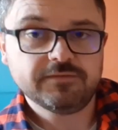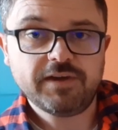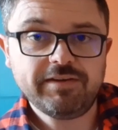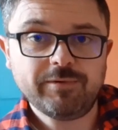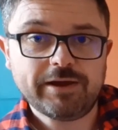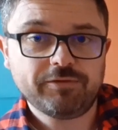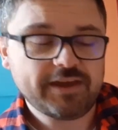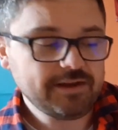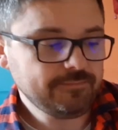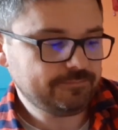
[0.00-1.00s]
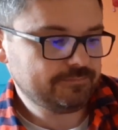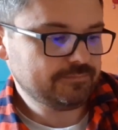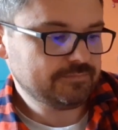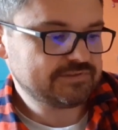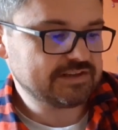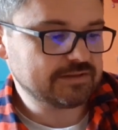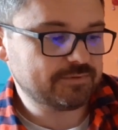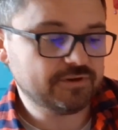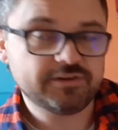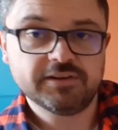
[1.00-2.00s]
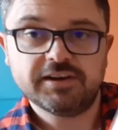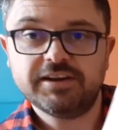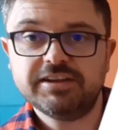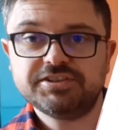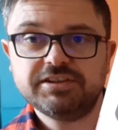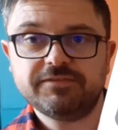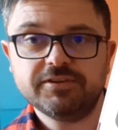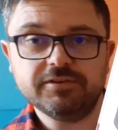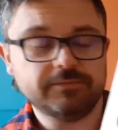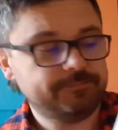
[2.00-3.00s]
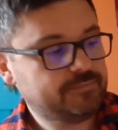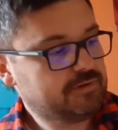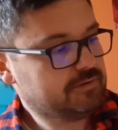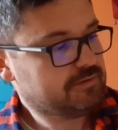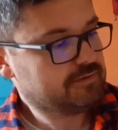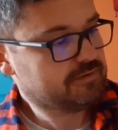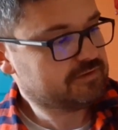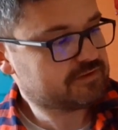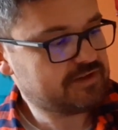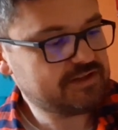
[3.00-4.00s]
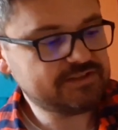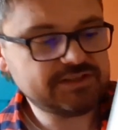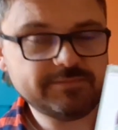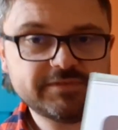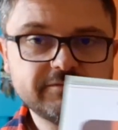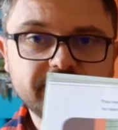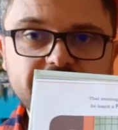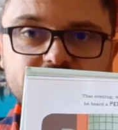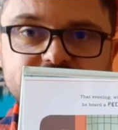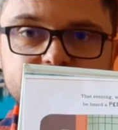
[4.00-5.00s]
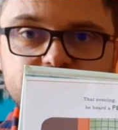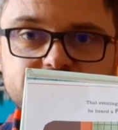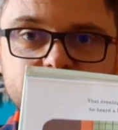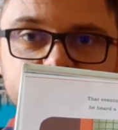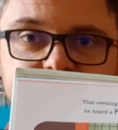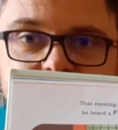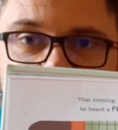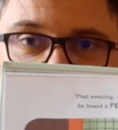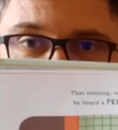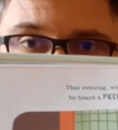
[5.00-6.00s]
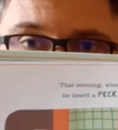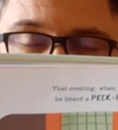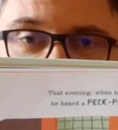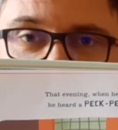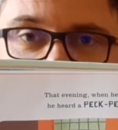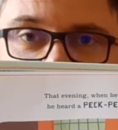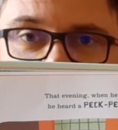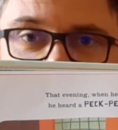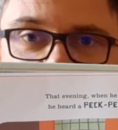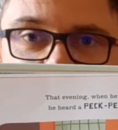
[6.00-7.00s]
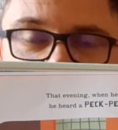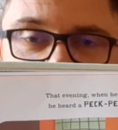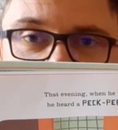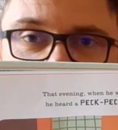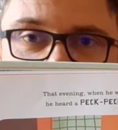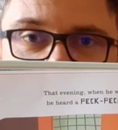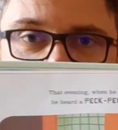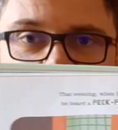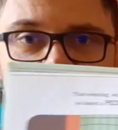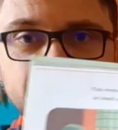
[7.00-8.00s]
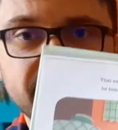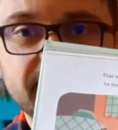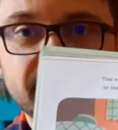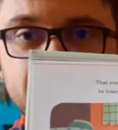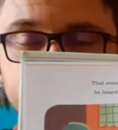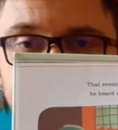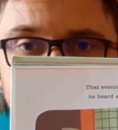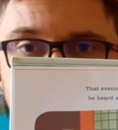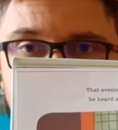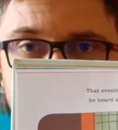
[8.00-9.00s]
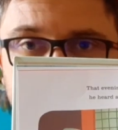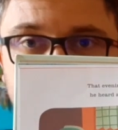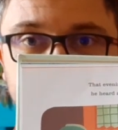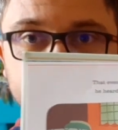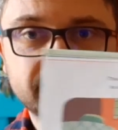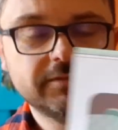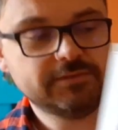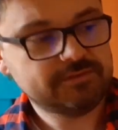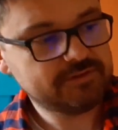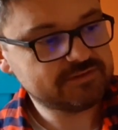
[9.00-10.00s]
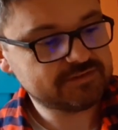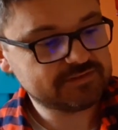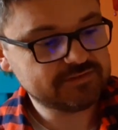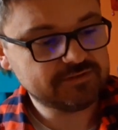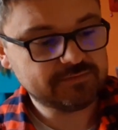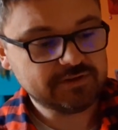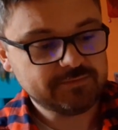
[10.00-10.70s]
"Very well then," said the bird, and in she flew. So here Jim's relaxing with his bunny slippers on, having a nice cup of cocoa, and an angry bird has disturbed him